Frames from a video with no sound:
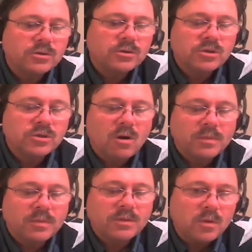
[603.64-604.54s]
to start,
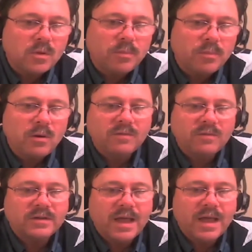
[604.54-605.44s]
but through a period of a
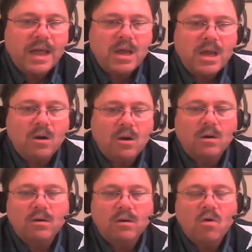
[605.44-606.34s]
day
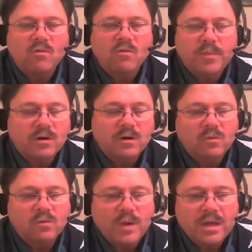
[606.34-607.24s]
or over a period of
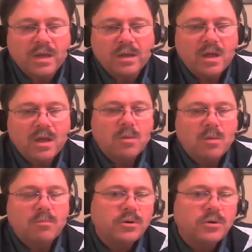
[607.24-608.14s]
a week,
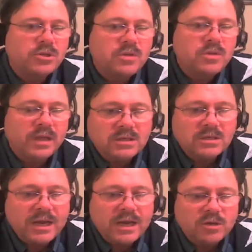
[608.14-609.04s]
pretty soon the
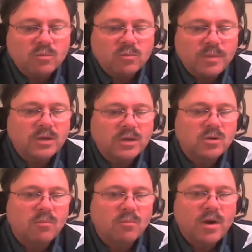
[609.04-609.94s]
insulation will begin to
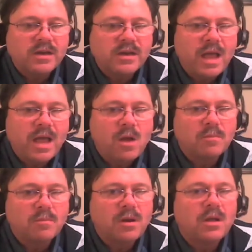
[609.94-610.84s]
start breaking down on
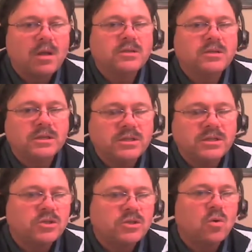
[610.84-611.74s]
the plugs and the
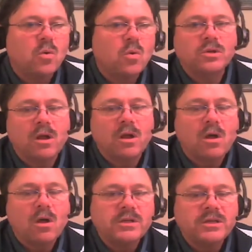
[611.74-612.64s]
extension cords and
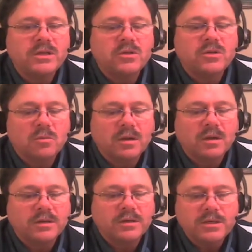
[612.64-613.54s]
all these things that you're
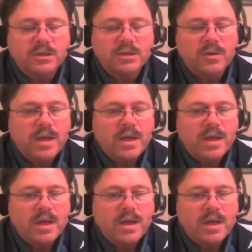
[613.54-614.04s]
plugged into.